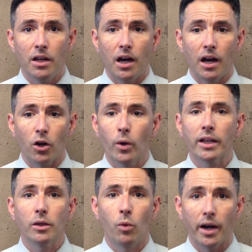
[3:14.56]
uh,
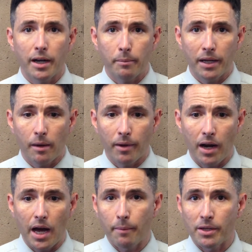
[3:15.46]
quickly wanted to become
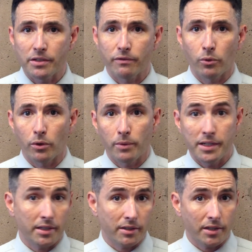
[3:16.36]
anonymous for
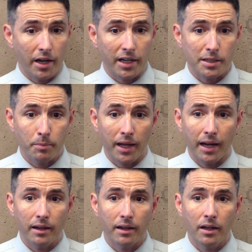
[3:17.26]
reasons
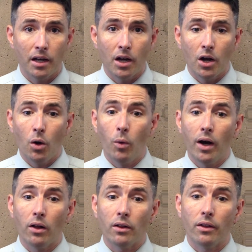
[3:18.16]
unexplained.
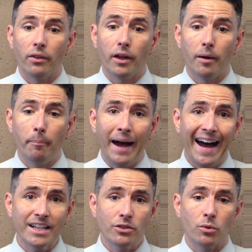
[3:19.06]
Well, the
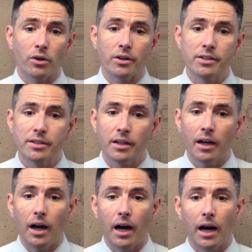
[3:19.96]
passwords
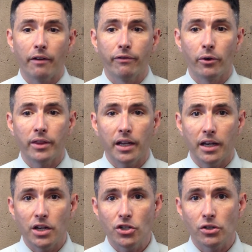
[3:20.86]
uh, for the
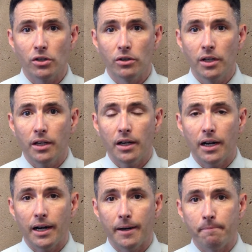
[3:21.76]
initial
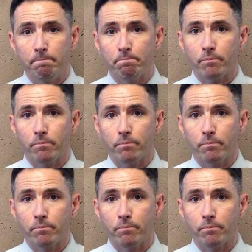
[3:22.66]
um,